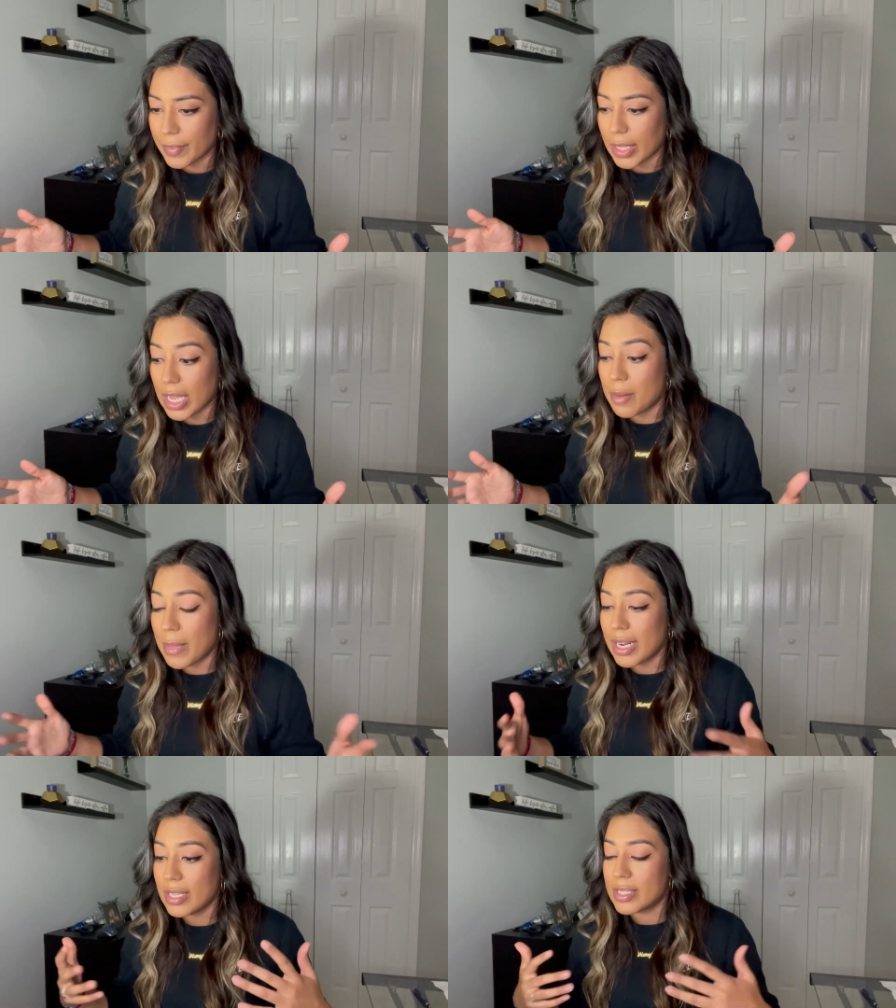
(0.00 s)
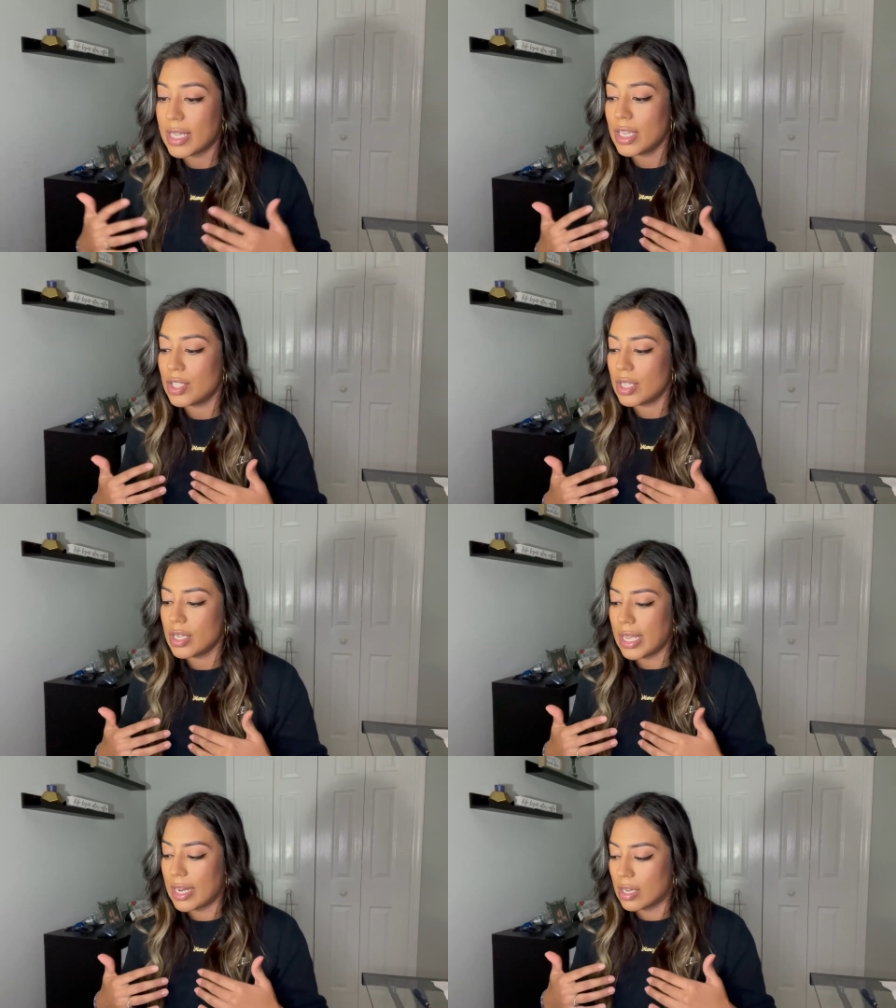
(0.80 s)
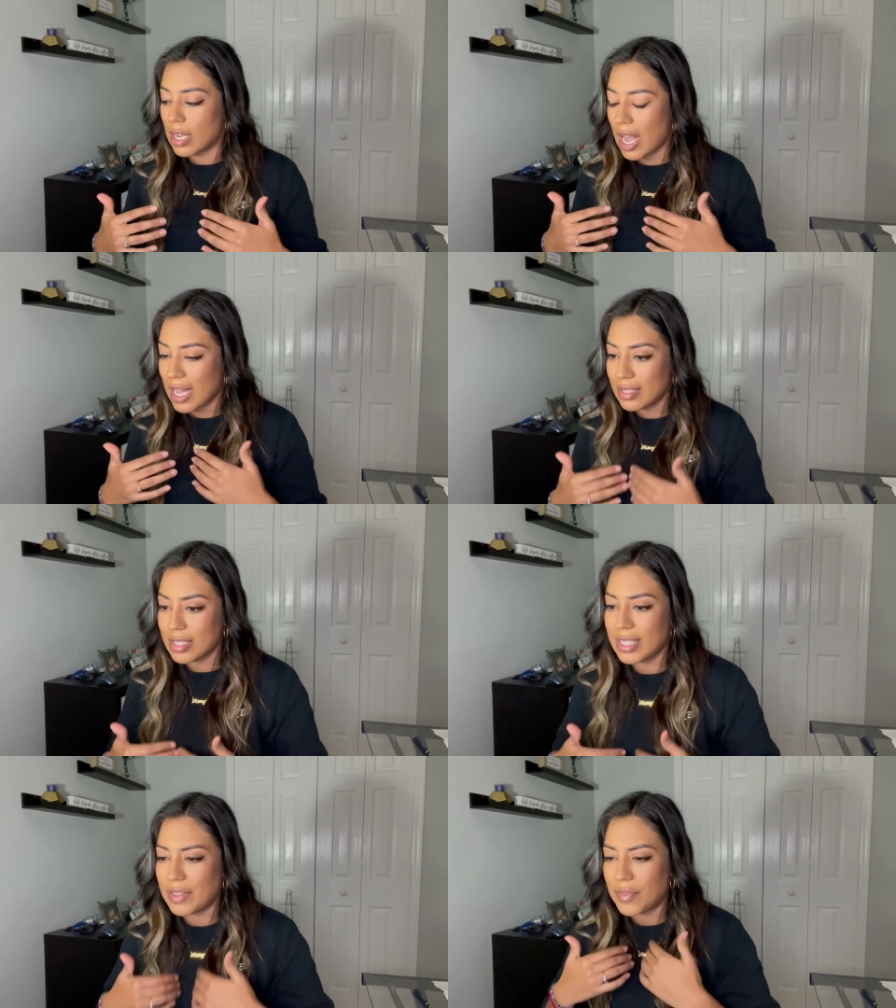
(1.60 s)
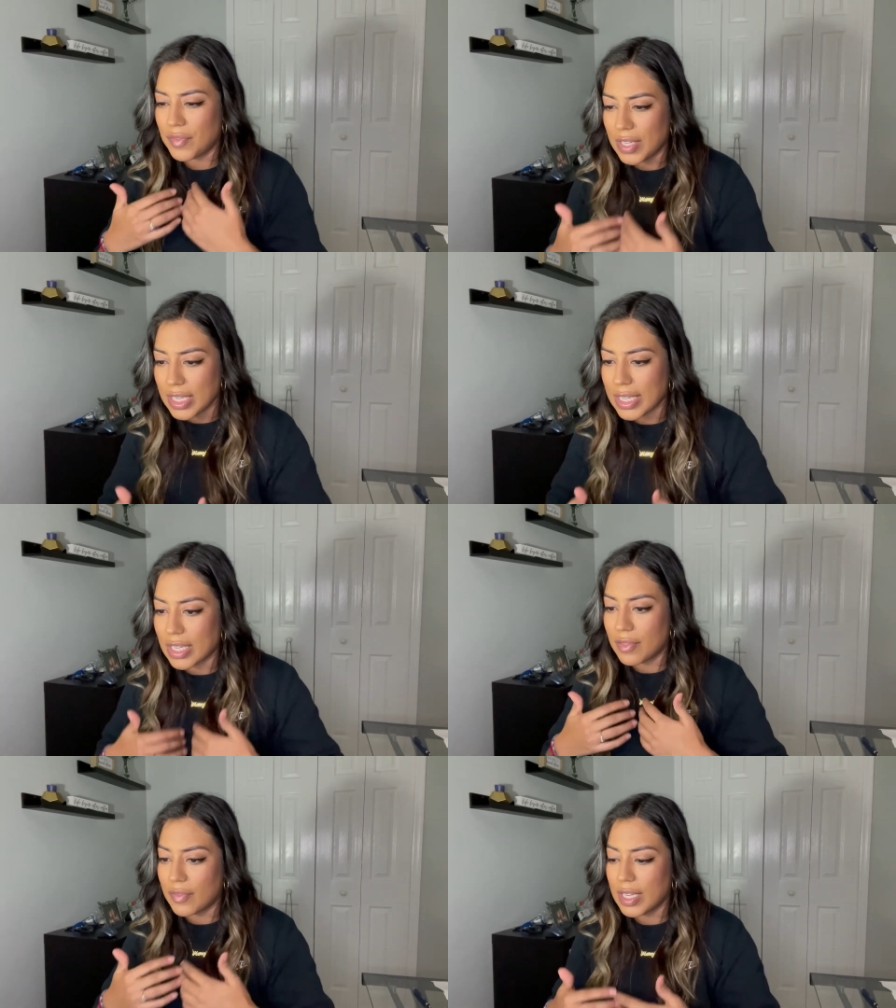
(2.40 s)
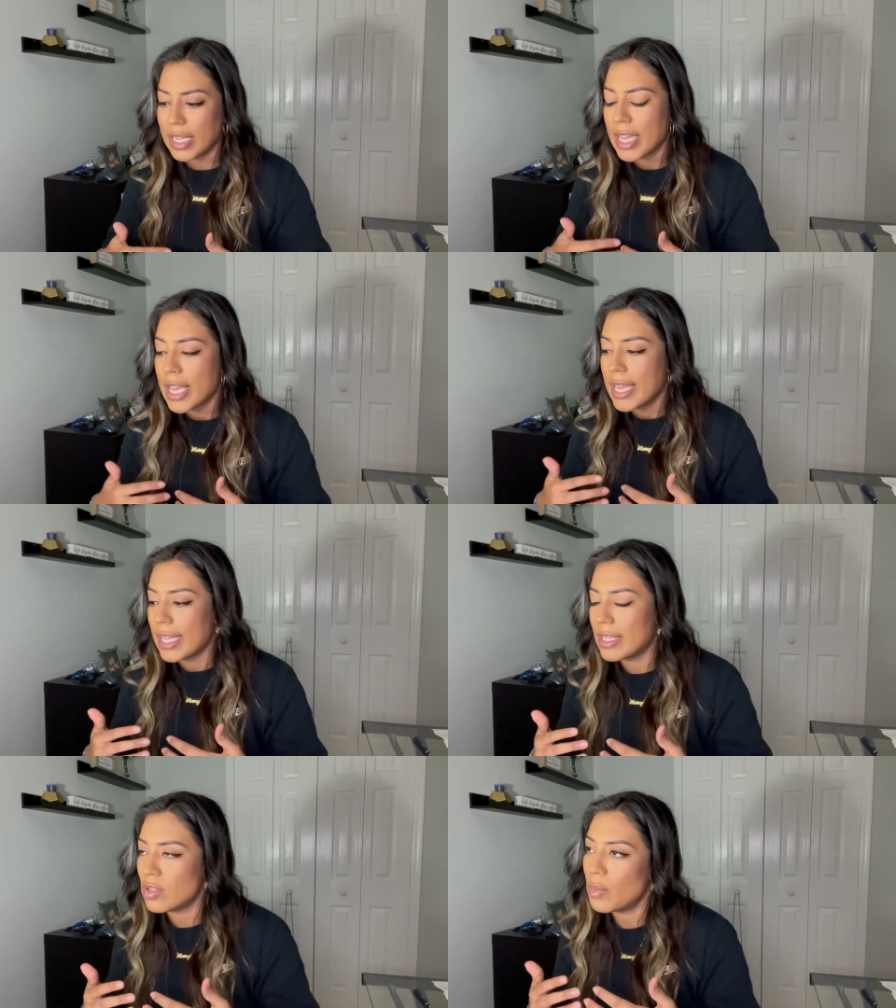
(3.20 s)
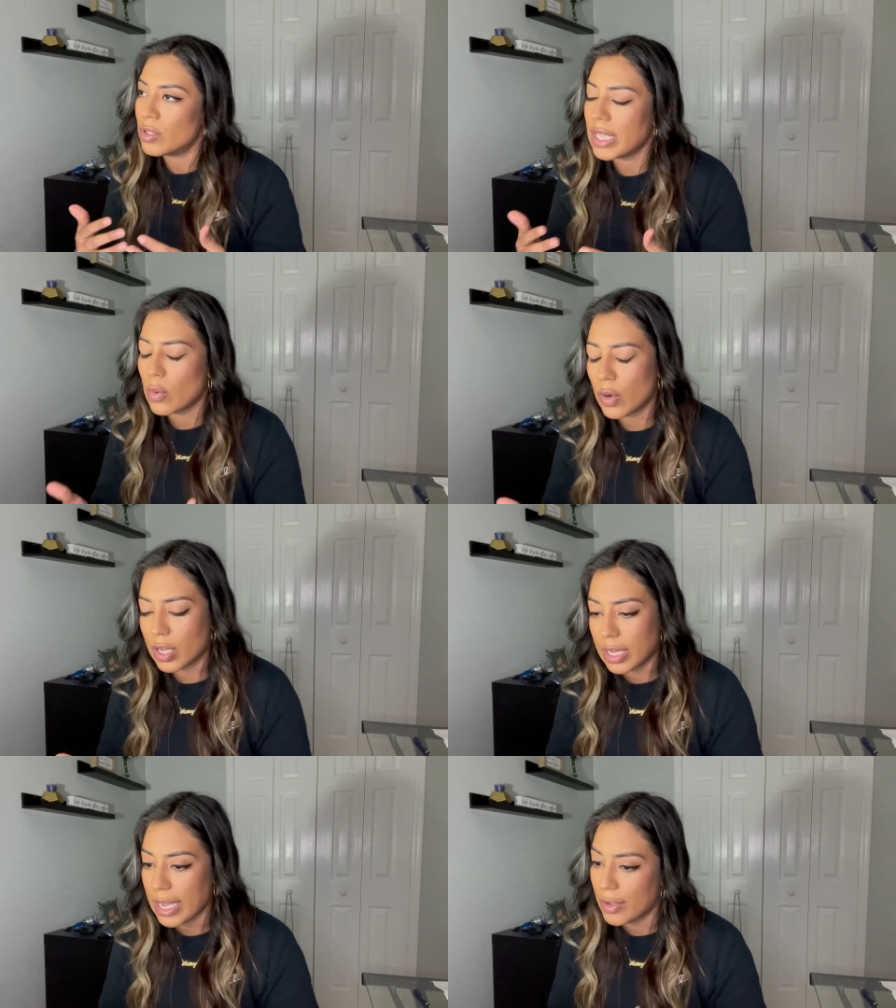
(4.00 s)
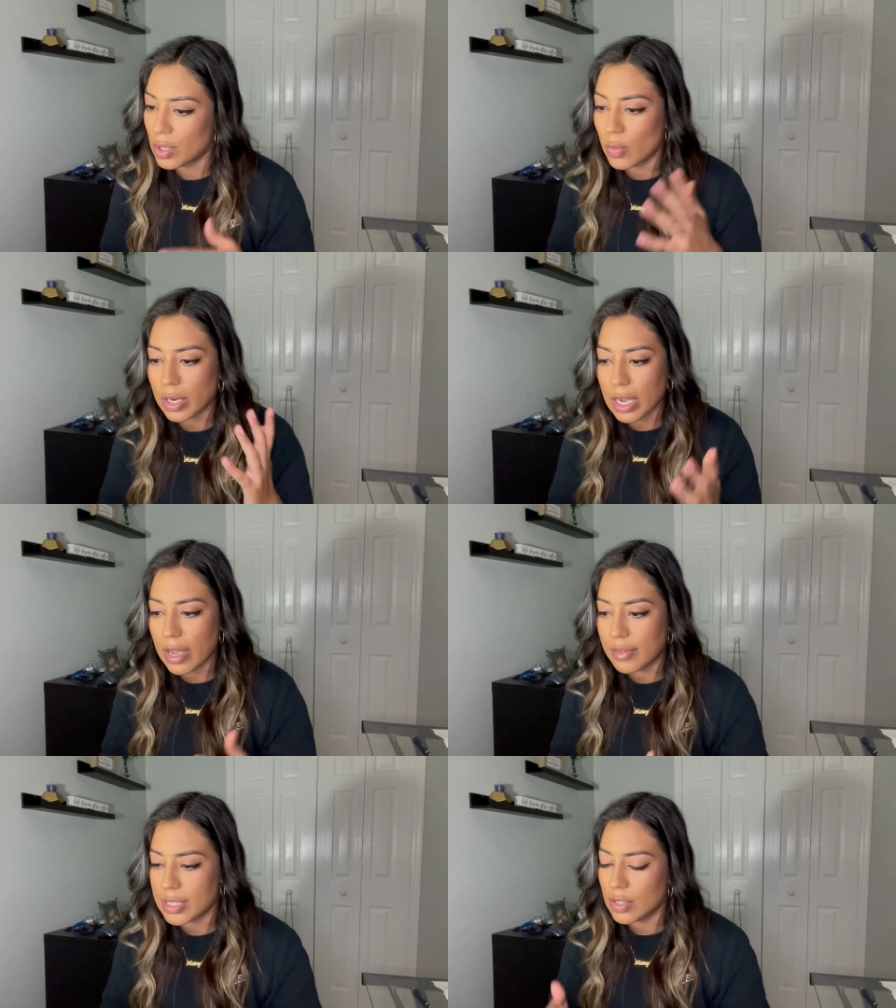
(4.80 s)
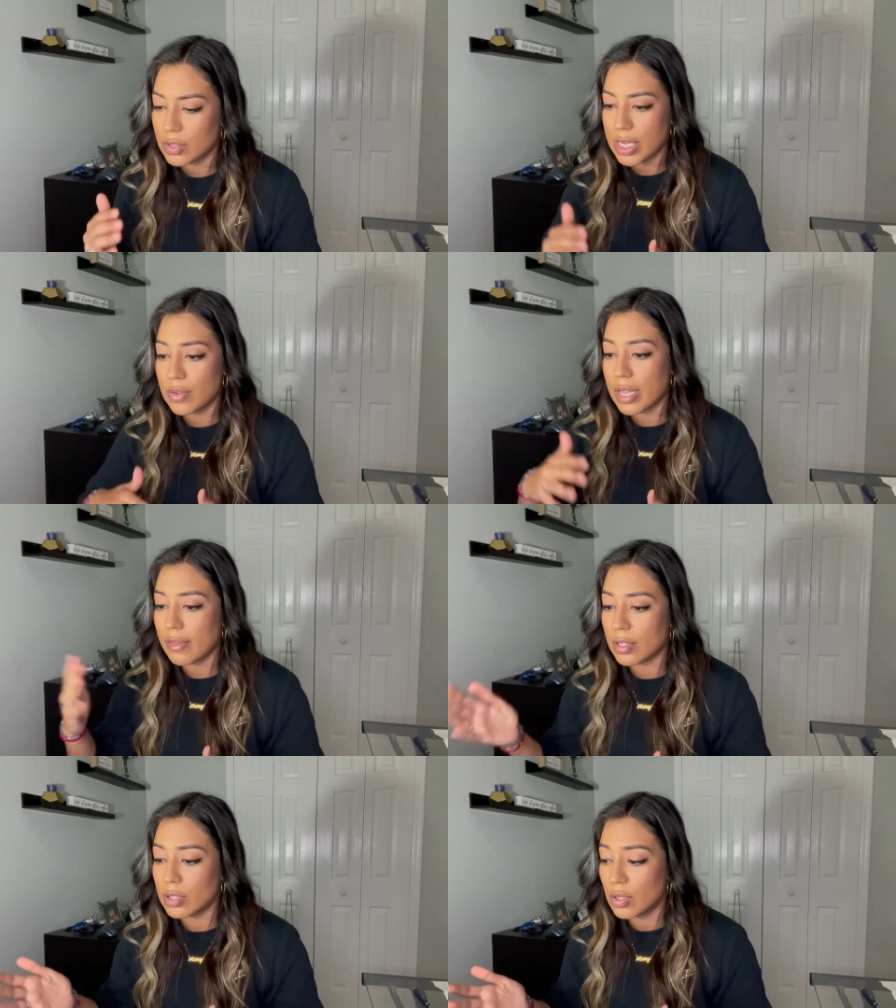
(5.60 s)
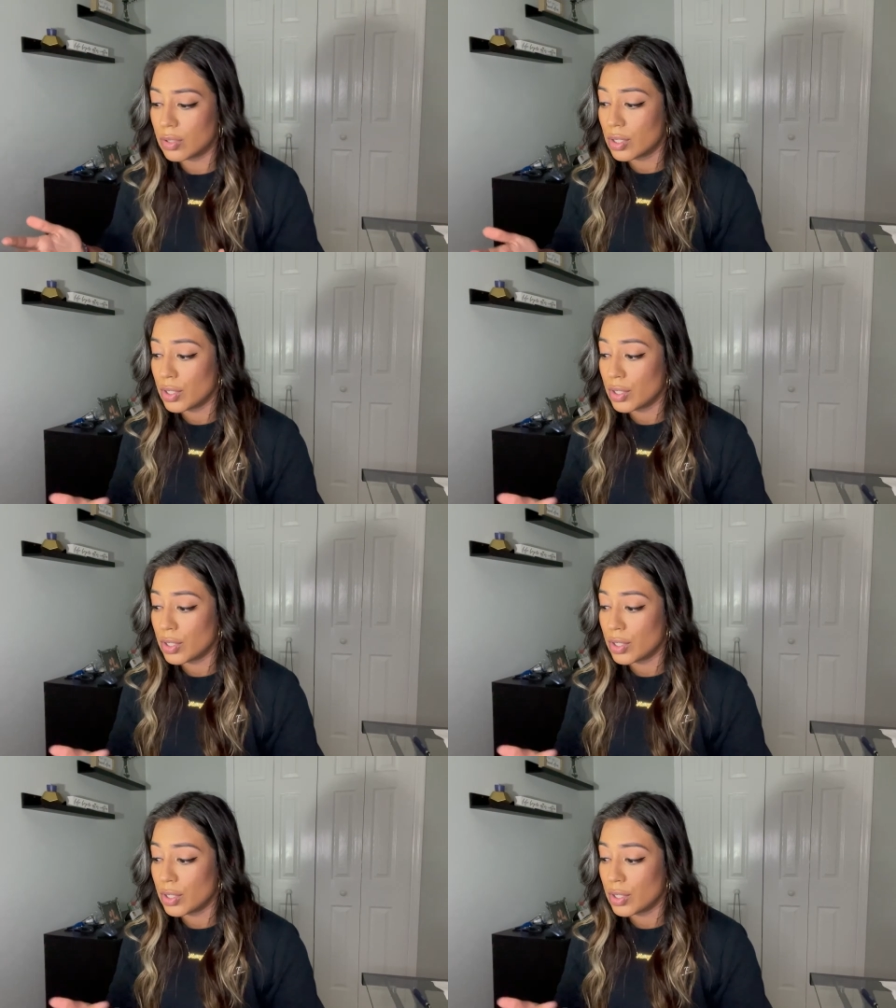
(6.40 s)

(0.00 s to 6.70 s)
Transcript: And meditation and constantly feeding and feeding, it's almost like working out. You work out every single day, you get results.